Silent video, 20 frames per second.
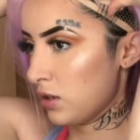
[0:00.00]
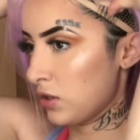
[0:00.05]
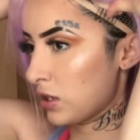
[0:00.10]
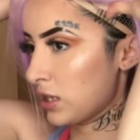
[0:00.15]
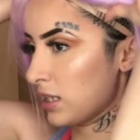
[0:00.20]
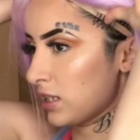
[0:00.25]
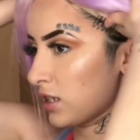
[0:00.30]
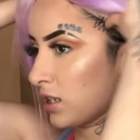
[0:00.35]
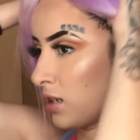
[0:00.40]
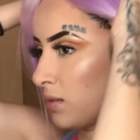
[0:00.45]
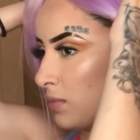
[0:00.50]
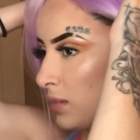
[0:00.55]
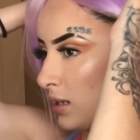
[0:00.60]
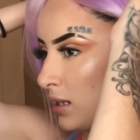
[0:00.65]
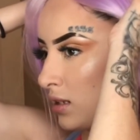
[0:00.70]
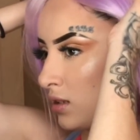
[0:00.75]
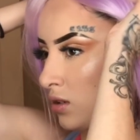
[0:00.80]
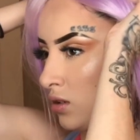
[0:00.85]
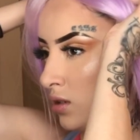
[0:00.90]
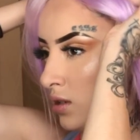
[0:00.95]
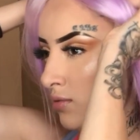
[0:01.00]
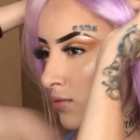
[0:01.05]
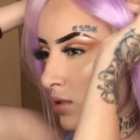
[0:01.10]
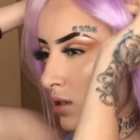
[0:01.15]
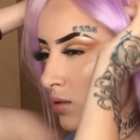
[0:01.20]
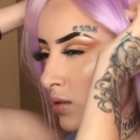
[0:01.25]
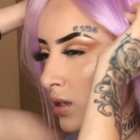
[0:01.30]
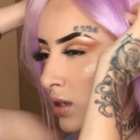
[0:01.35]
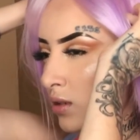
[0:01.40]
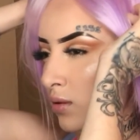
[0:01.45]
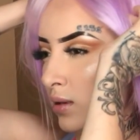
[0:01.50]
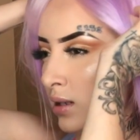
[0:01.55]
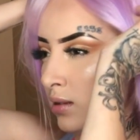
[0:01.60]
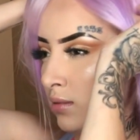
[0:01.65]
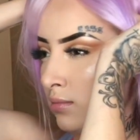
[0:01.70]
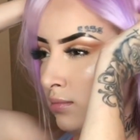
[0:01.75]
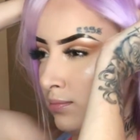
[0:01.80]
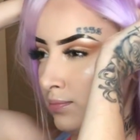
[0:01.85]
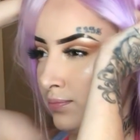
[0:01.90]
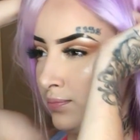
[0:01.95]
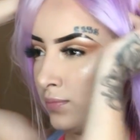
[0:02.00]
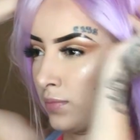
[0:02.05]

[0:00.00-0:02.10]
You guys are gonna be like, do you even know what you're doing?